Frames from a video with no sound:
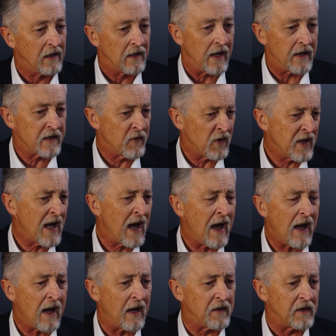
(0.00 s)
And it's very
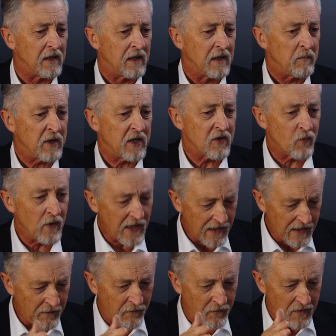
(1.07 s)
hard because we
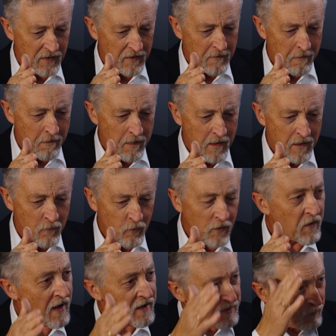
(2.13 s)
live
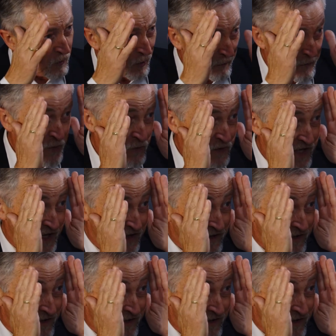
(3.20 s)
with a small view set.